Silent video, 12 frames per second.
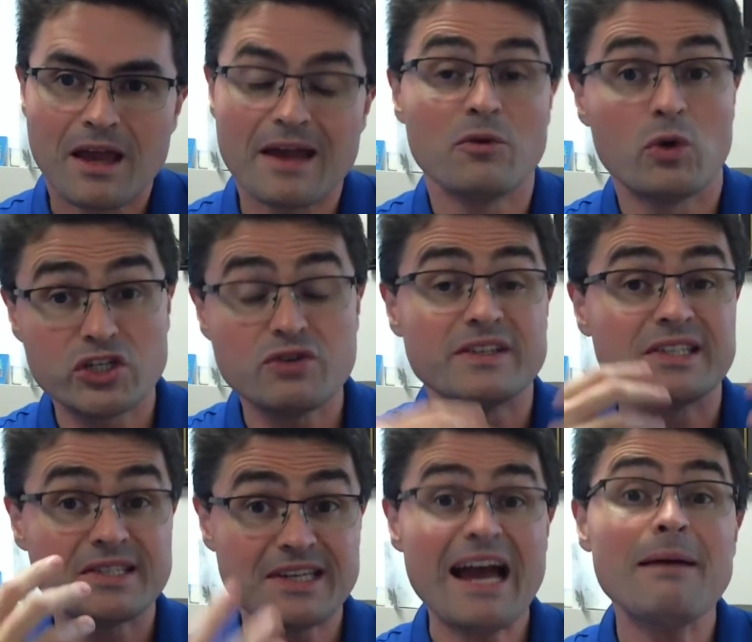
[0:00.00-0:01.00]
And then once you've
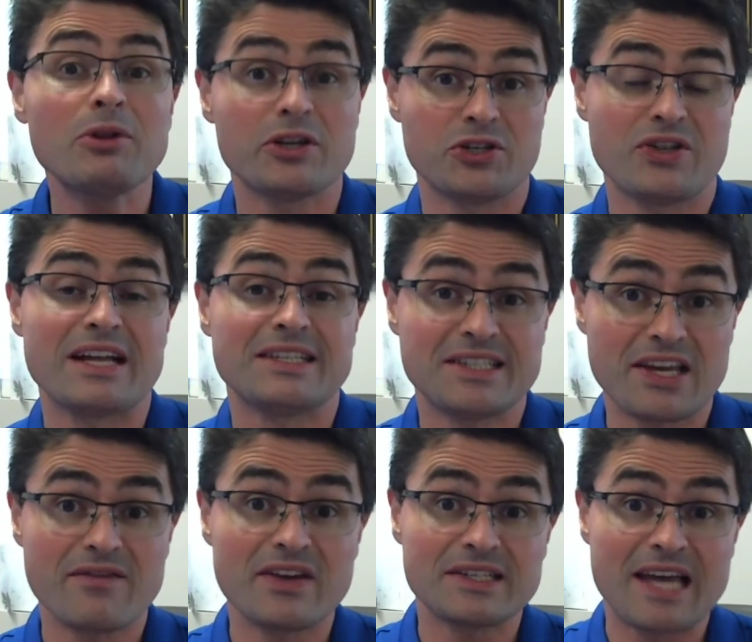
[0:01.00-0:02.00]
established that
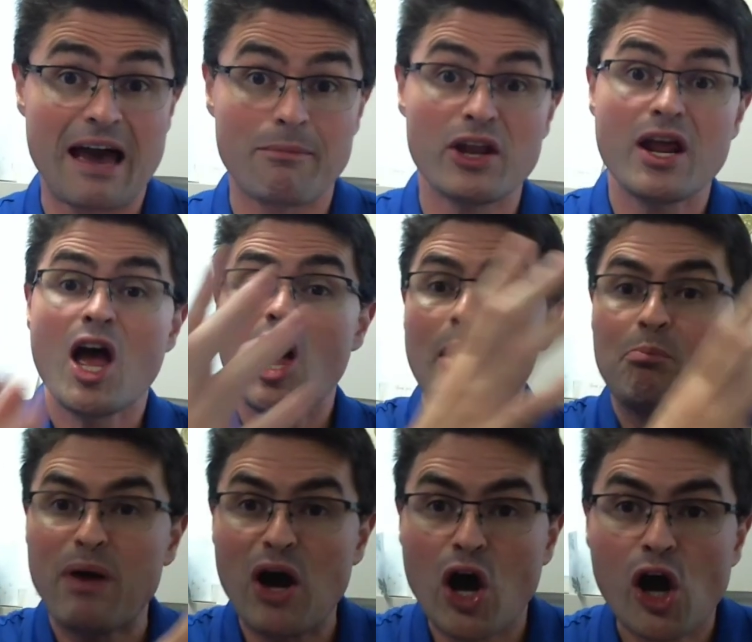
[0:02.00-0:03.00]
savings habit,
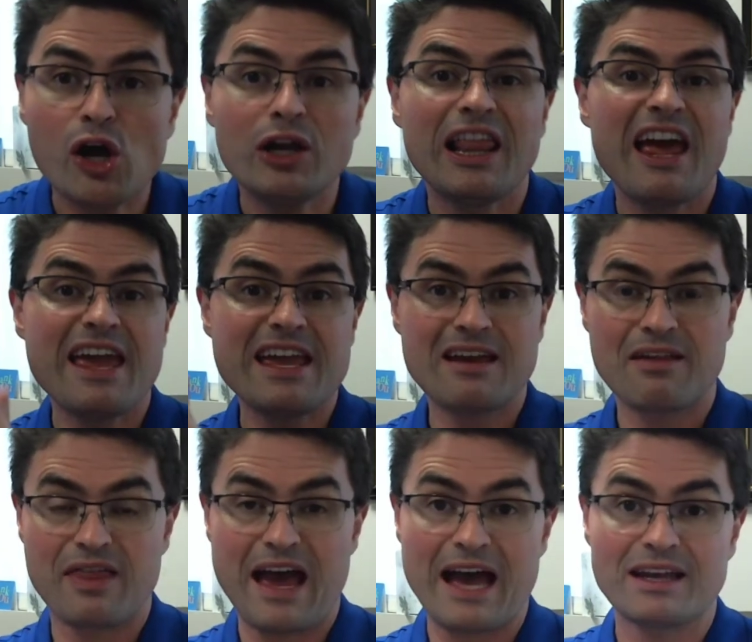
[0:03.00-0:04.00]

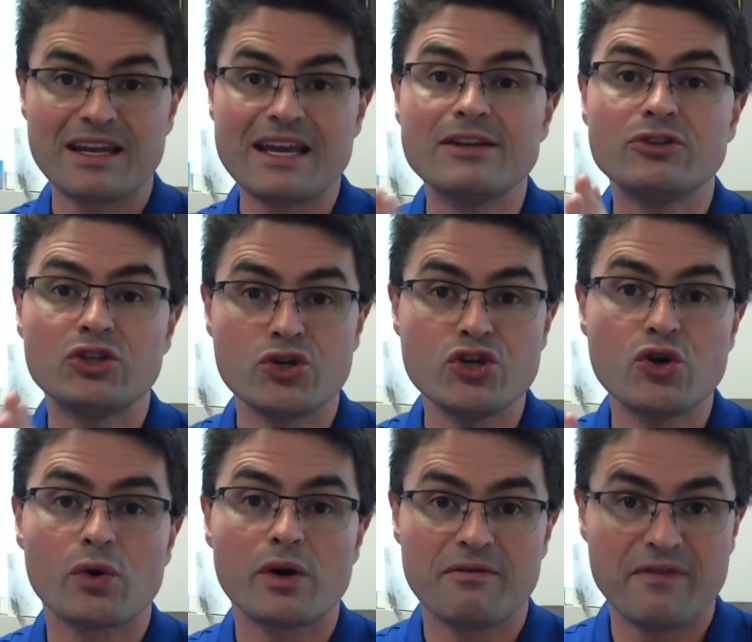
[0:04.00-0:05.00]
parlaying that into
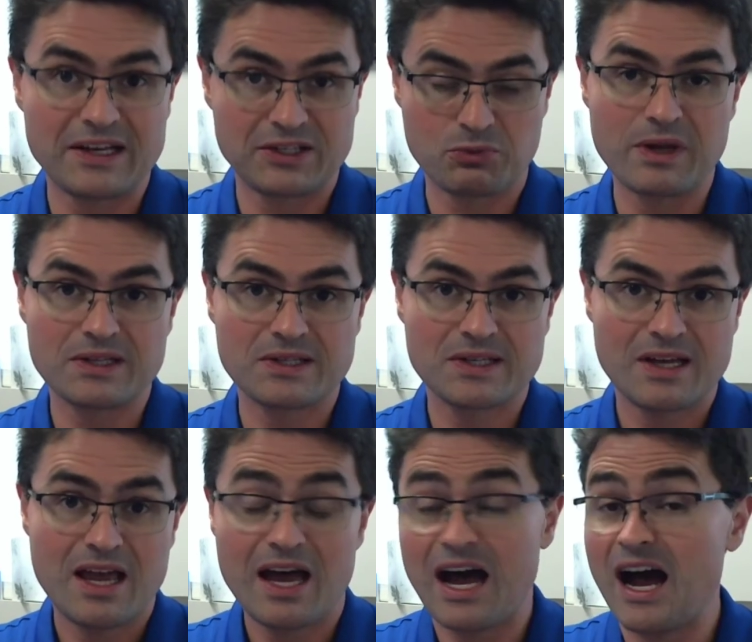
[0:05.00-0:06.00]
your investments.
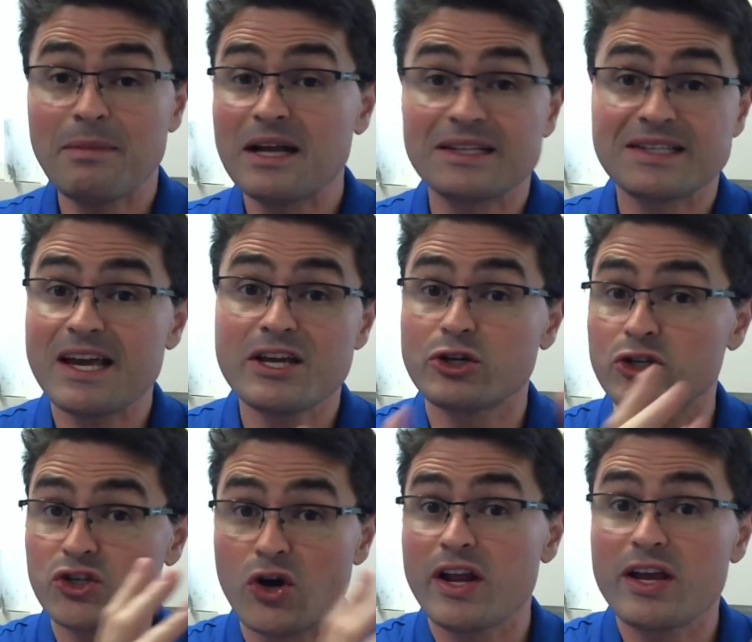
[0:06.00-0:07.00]
I'm not saying you're
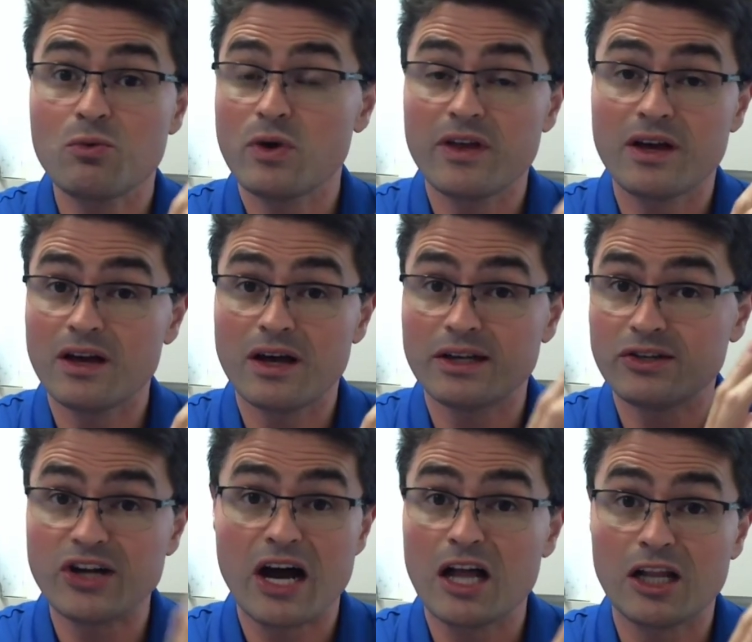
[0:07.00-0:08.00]
starting with a
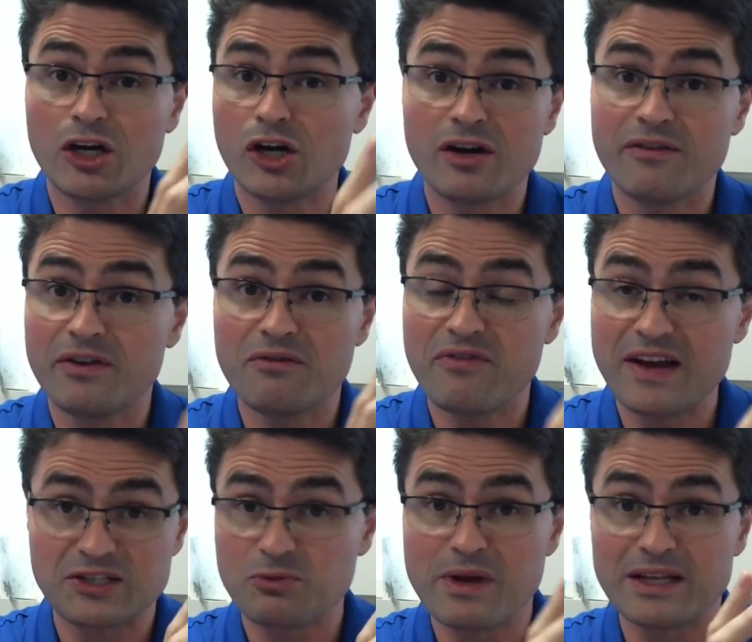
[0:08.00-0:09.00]
dollar of
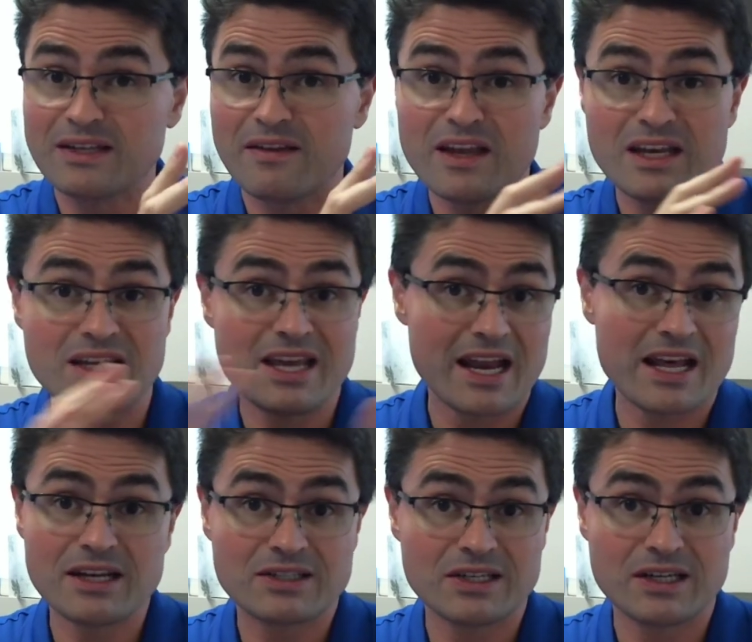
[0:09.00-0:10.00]
investment and then
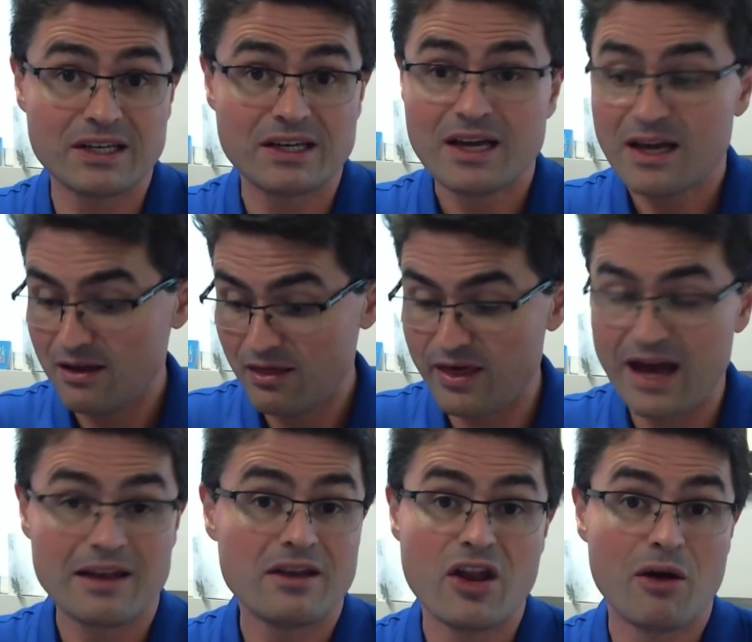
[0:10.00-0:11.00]
getting to
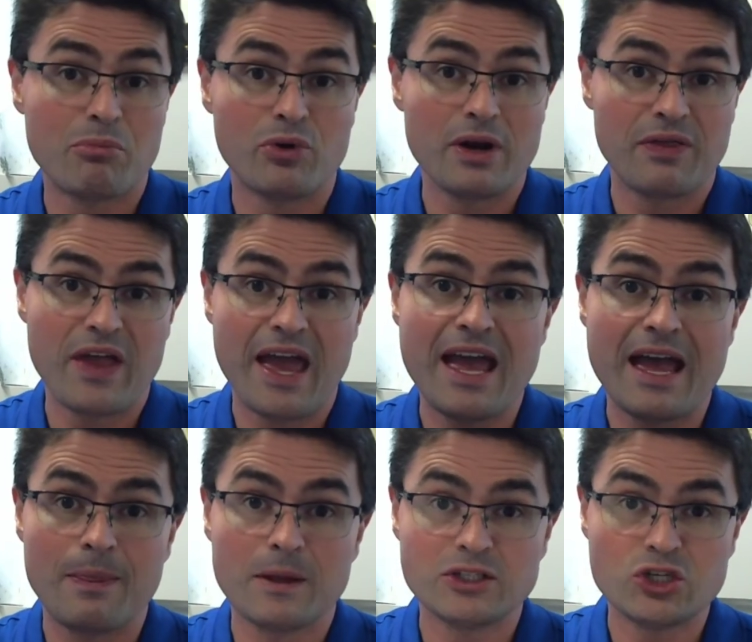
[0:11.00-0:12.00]
that number at the
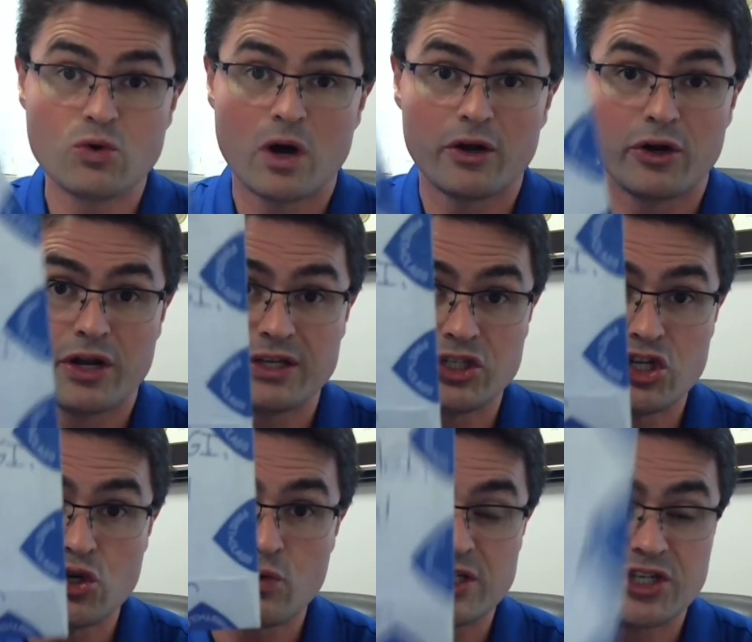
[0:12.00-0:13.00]
end, the
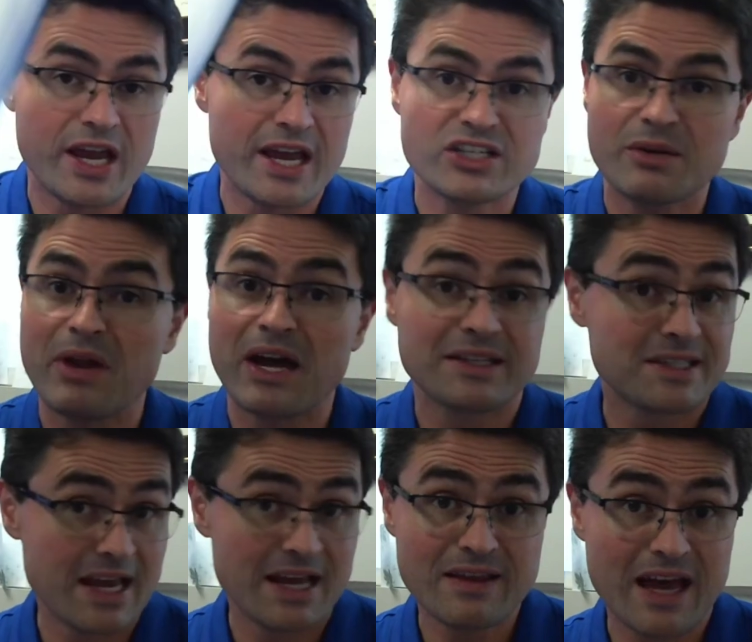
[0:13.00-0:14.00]
202 and change. I'm not
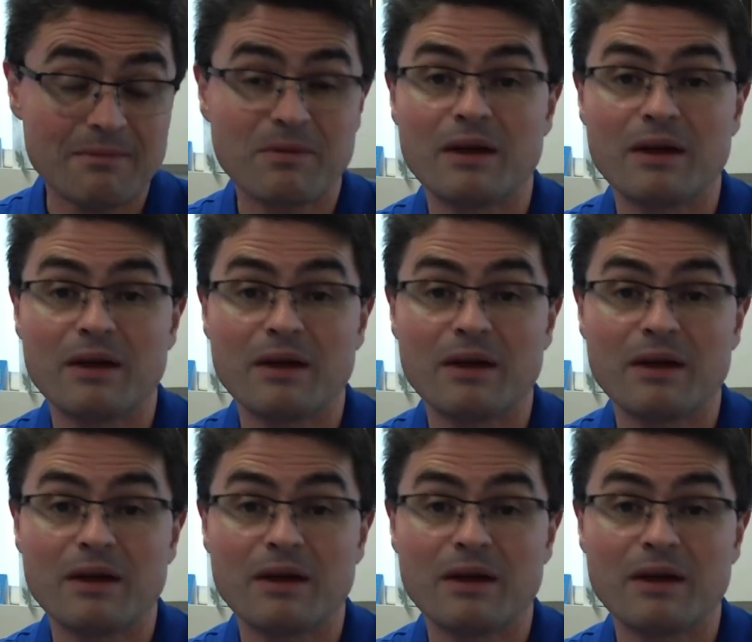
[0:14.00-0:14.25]
saying that.